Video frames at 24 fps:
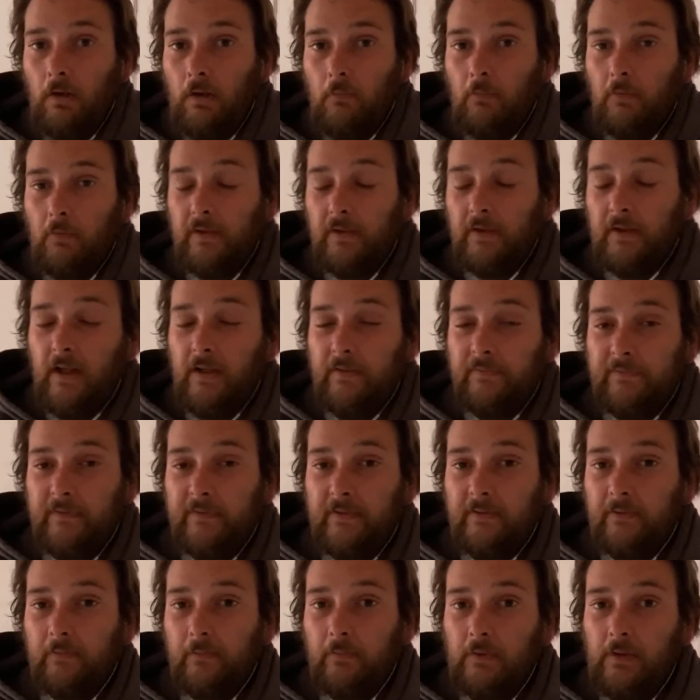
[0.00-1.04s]
When you get
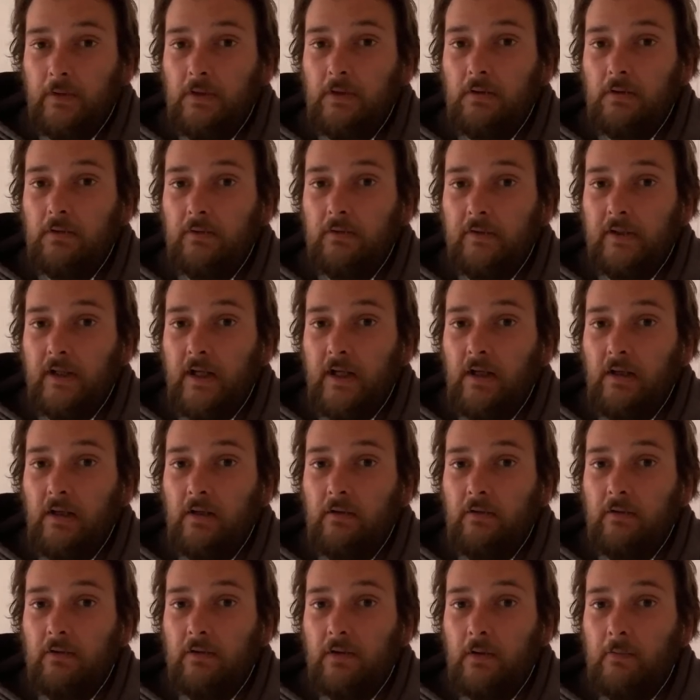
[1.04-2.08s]
addicted to it, you get
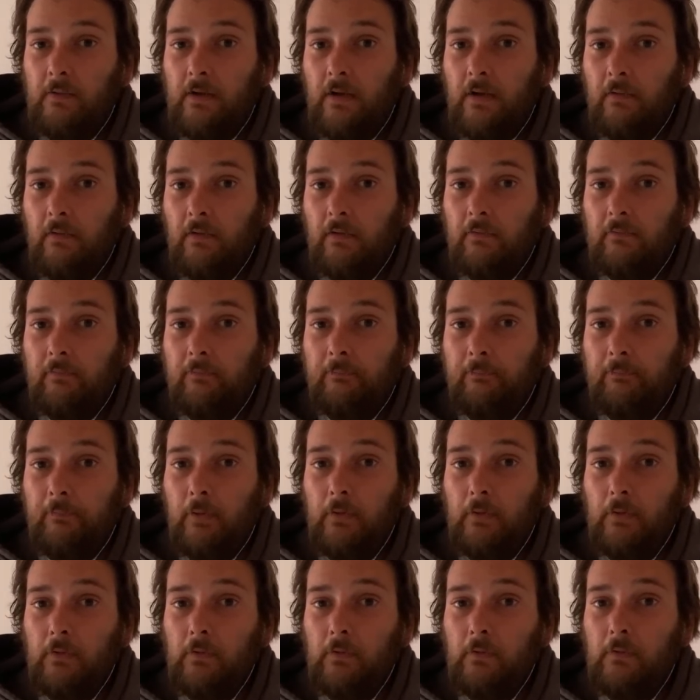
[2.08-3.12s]
you come out
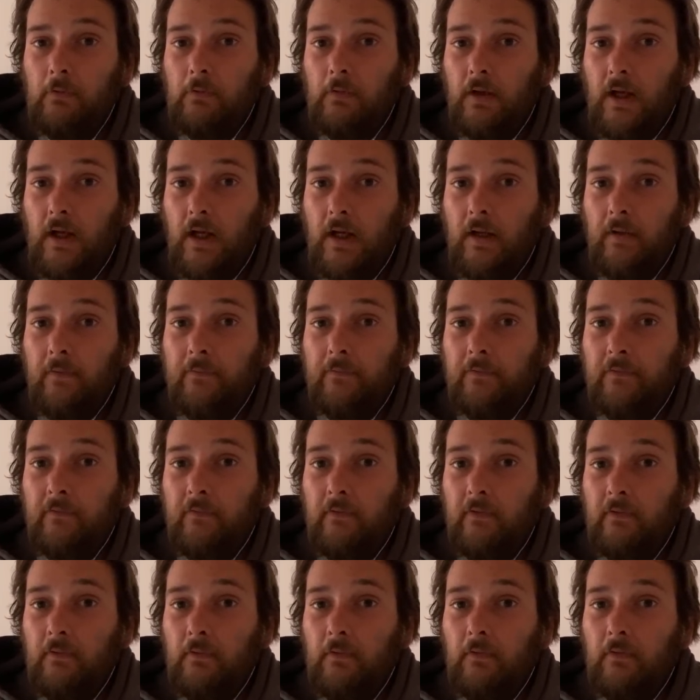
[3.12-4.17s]
poo and
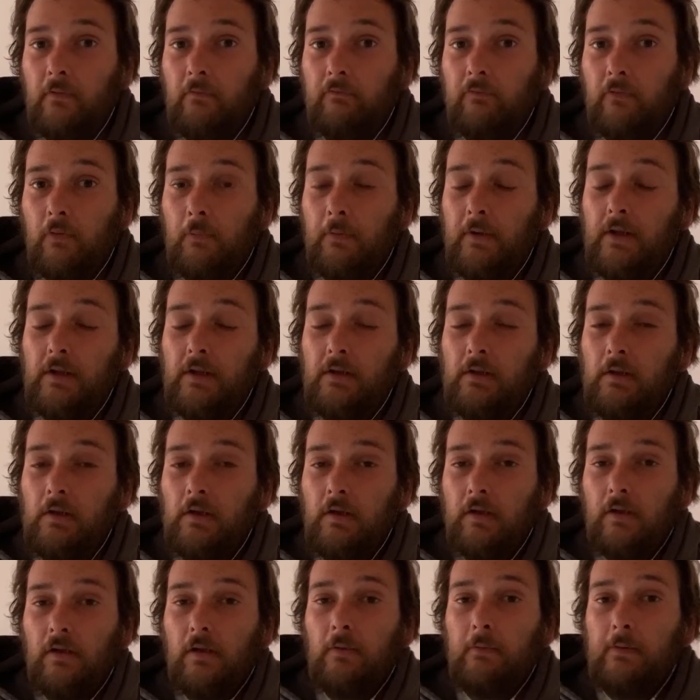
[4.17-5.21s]
vomit
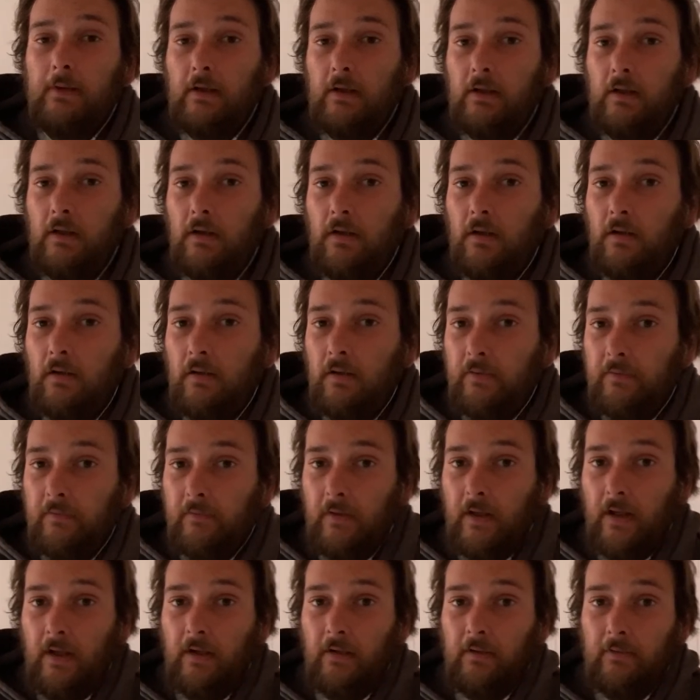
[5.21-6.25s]
come out
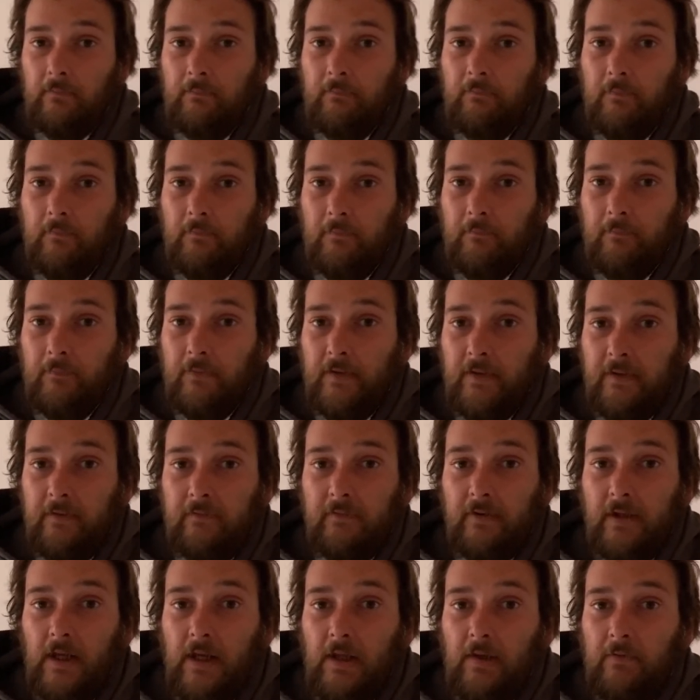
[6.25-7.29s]
at, at each
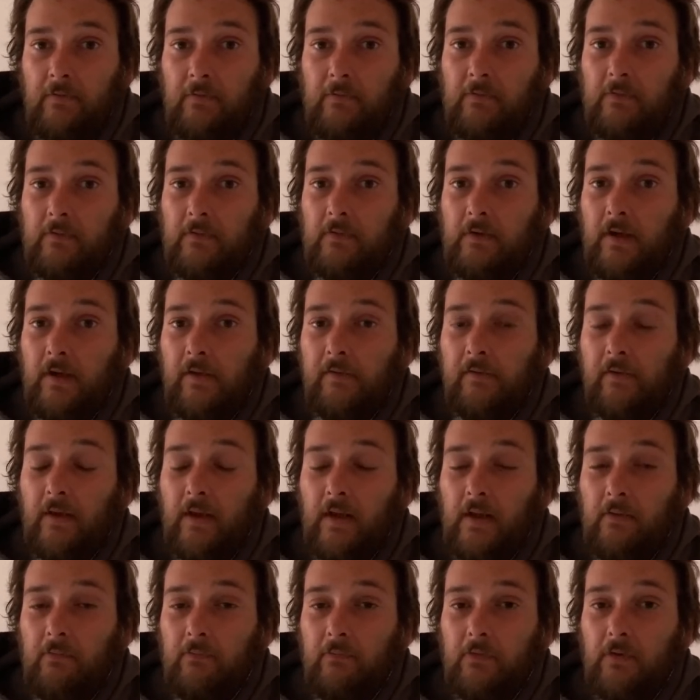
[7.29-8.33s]
end at the
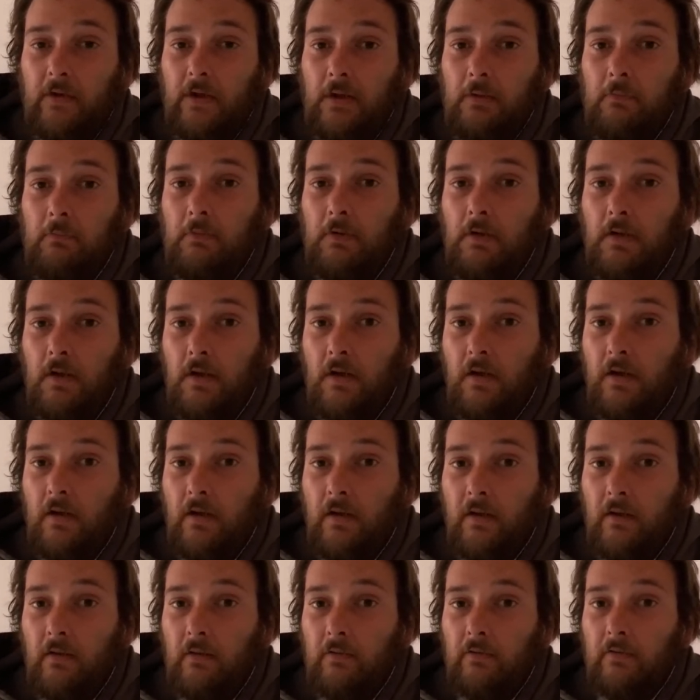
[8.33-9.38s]
same time
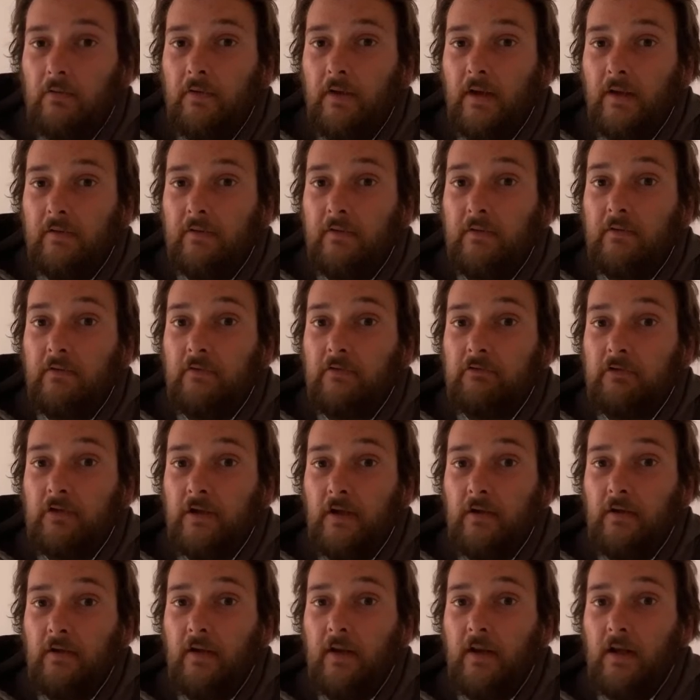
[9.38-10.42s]
so you can actually
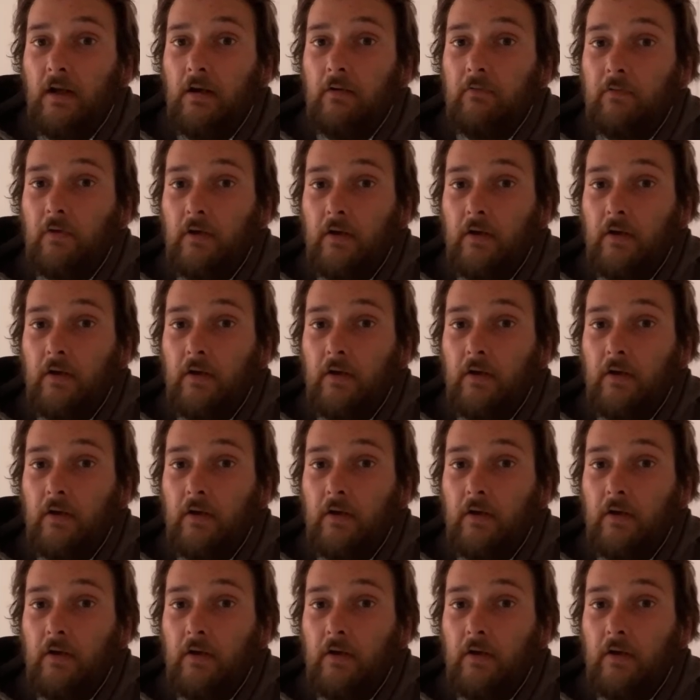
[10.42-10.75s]
shit yourself.